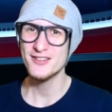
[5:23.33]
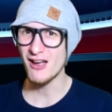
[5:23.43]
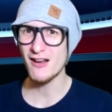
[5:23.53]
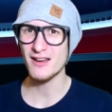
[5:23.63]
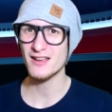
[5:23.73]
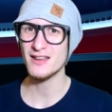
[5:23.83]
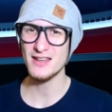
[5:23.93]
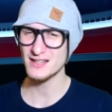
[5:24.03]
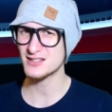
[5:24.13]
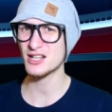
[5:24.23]
Doug
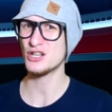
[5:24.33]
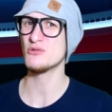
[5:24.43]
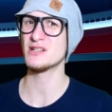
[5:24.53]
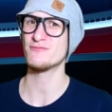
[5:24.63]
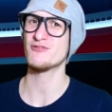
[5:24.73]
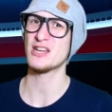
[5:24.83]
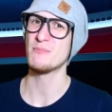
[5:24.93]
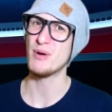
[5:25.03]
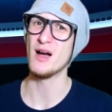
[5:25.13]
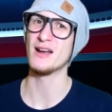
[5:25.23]
is the cutest
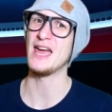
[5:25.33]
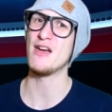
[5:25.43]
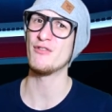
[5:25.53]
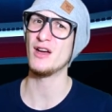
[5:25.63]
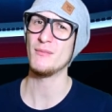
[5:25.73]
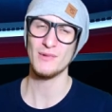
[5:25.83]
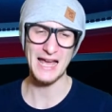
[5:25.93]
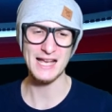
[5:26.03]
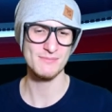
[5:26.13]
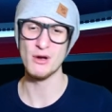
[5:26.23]
freaking pug ever,
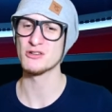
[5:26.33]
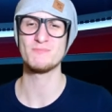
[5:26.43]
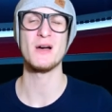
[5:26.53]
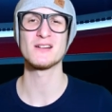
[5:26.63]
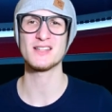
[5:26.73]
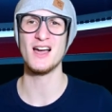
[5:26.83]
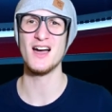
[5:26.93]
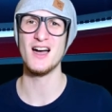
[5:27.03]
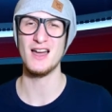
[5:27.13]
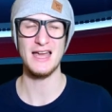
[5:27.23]
as most pugs
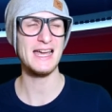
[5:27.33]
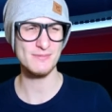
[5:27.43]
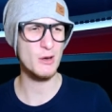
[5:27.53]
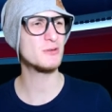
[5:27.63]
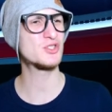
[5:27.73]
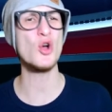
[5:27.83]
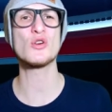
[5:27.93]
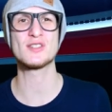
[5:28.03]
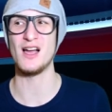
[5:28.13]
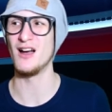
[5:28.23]
are, as most
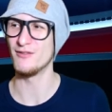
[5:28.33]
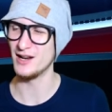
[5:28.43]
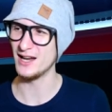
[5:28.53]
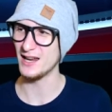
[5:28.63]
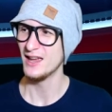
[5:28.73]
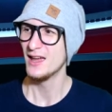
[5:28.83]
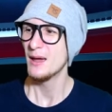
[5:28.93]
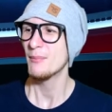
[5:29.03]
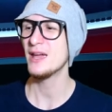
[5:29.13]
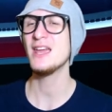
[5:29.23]
dogs are, really.
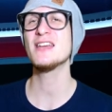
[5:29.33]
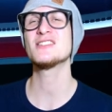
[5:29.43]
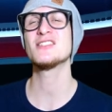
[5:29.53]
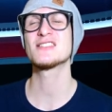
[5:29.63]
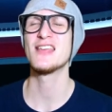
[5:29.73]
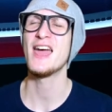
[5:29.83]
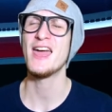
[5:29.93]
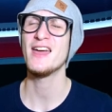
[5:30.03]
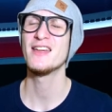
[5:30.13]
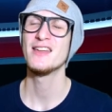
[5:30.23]
But he is just
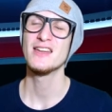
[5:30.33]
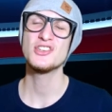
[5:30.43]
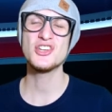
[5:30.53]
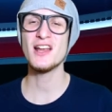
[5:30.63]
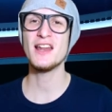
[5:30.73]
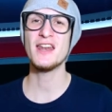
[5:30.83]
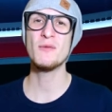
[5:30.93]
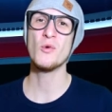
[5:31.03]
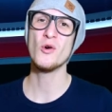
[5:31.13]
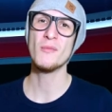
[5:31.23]
there chilling
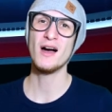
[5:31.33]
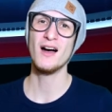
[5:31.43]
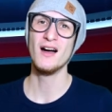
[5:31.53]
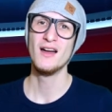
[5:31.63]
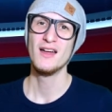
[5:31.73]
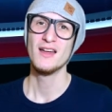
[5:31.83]
in Walmart,